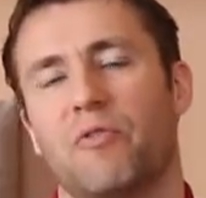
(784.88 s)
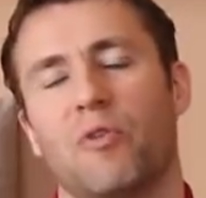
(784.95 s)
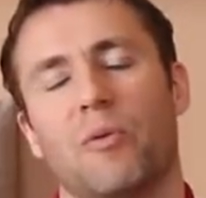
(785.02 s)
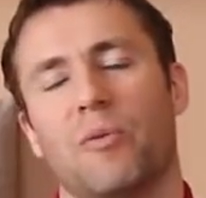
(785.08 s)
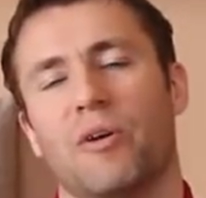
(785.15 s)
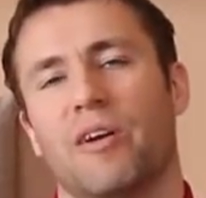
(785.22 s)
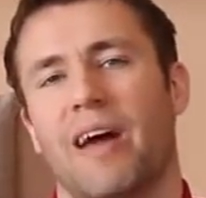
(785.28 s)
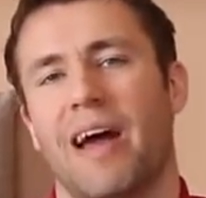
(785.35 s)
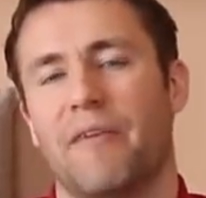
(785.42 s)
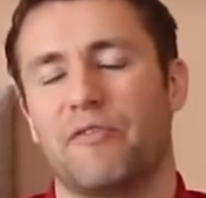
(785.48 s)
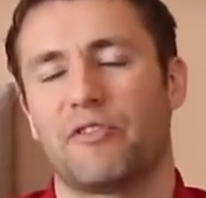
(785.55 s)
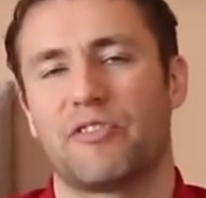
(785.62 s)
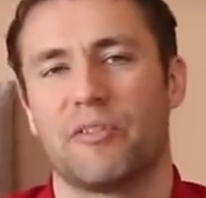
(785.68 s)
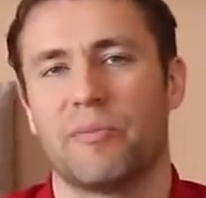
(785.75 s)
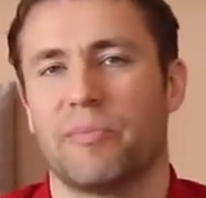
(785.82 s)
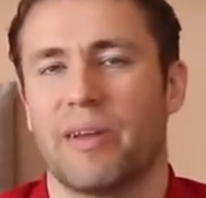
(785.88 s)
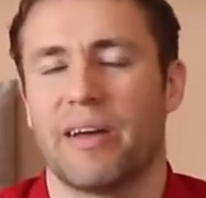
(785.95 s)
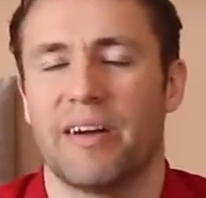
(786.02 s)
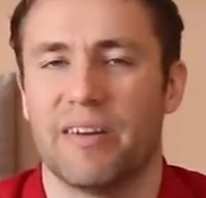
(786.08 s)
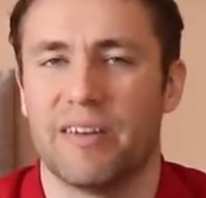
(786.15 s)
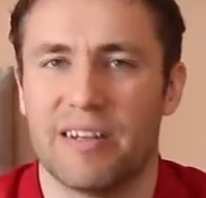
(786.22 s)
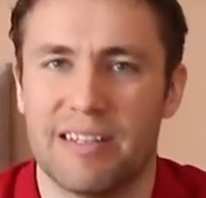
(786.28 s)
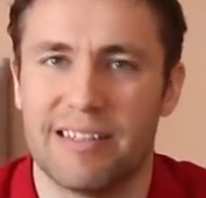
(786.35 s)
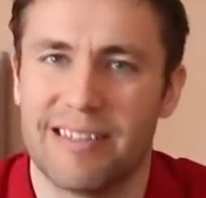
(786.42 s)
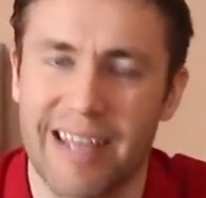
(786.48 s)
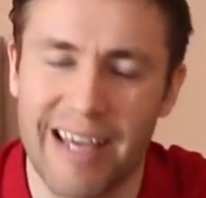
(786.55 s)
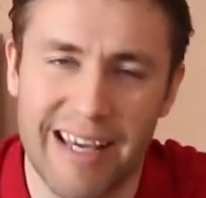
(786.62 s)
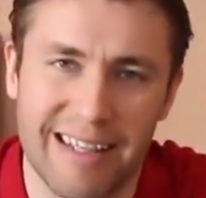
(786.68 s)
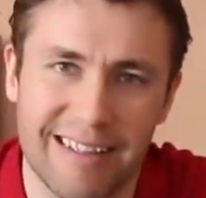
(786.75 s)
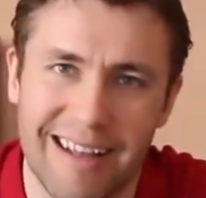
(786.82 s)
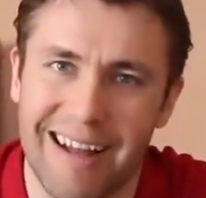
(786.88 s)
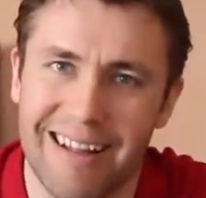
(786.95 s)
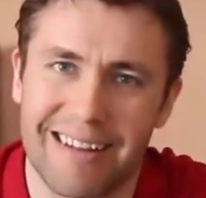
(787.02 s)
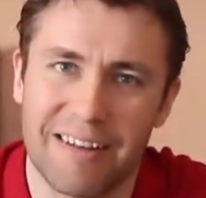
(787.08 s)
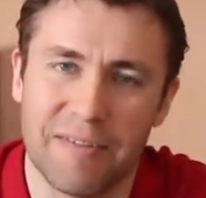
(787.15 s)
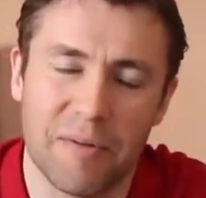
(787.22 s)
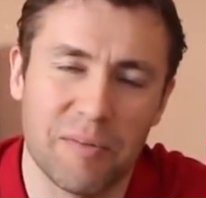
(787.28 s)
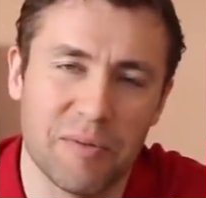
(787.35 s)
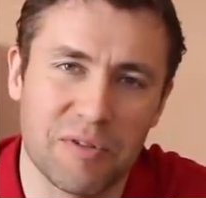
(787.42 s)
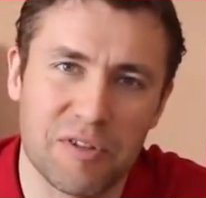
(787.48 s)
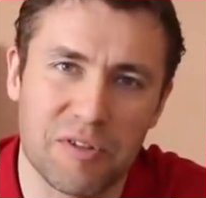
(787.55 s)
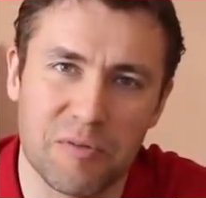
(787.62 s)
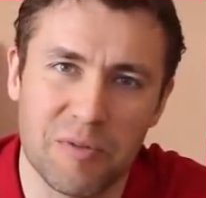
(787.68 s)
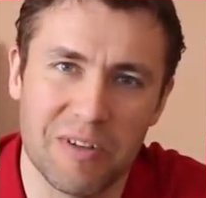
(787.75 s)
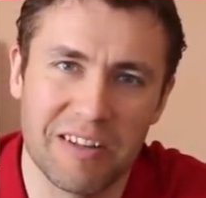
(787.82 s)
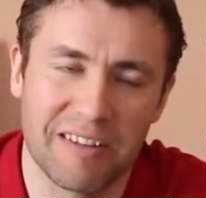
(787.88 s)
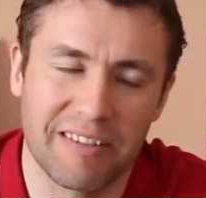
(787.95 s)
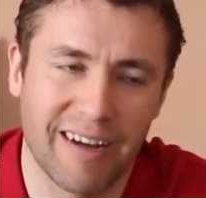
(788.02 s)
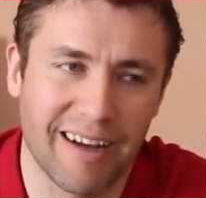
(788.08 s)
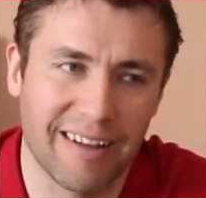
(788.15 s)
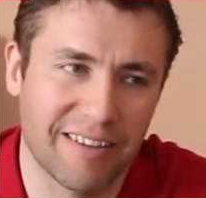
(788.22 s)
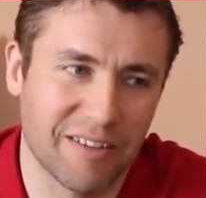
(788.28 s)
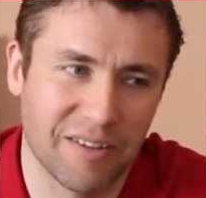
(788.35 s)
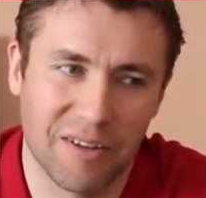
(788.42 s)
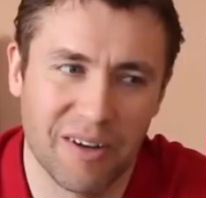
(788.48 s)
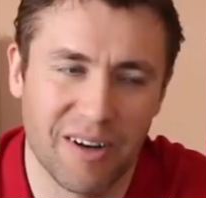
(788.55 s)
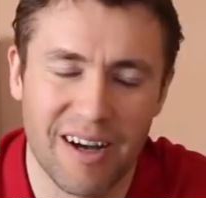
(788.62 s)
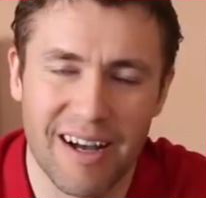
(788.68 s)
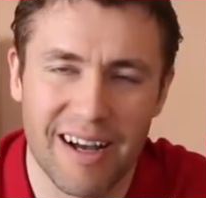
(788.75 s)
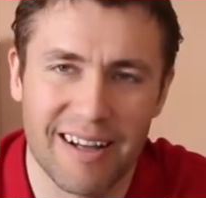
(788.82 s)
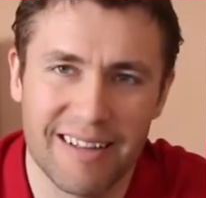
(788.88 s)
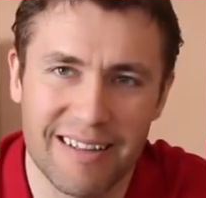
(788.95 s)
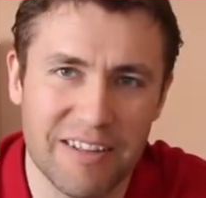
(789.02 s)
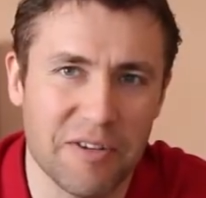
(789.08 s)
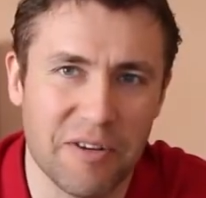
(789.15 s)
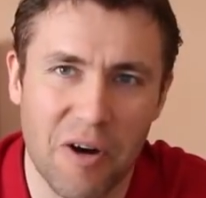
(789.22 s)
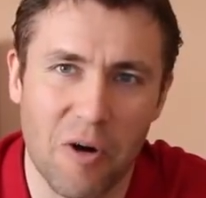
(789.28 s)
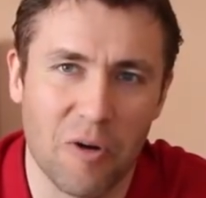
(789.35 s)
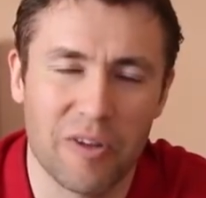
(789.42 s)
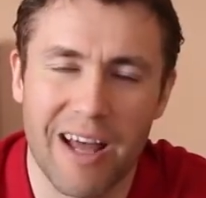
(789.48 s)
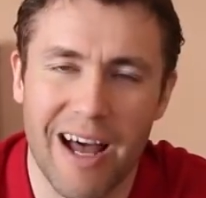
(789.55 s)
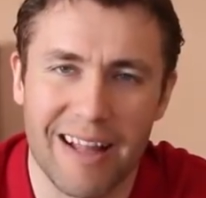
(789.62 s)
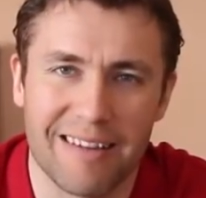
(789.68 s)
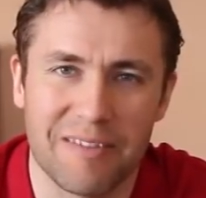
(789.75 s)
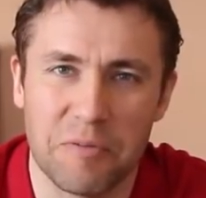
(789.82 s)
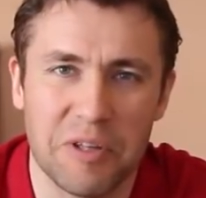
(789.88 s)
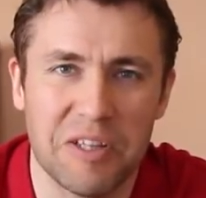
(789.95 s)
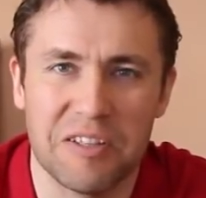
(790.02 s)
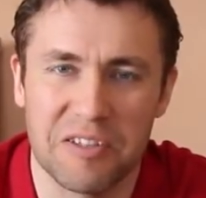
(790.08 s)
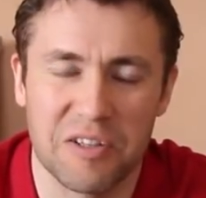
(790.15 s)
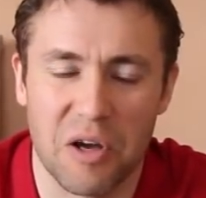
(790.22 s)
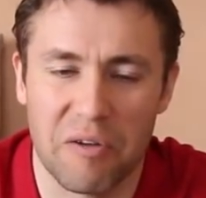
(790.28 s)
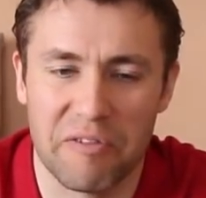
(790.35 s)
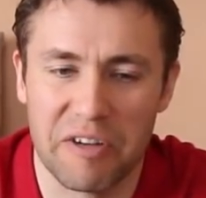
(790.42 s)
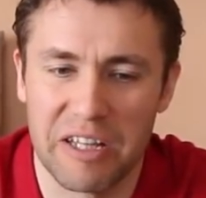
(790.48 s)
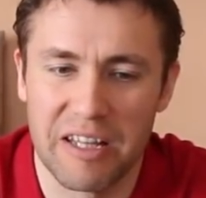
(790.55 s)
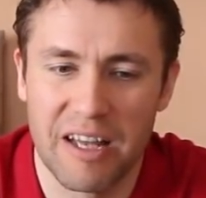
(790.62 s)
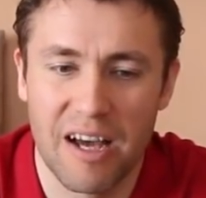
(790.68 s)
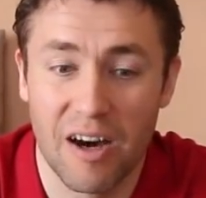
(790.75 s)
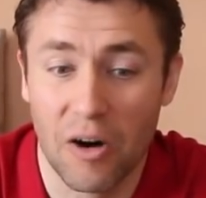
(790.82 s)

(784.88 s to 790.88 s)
former Everton player is saying that Liverpool should win the title, you know that we deserve it.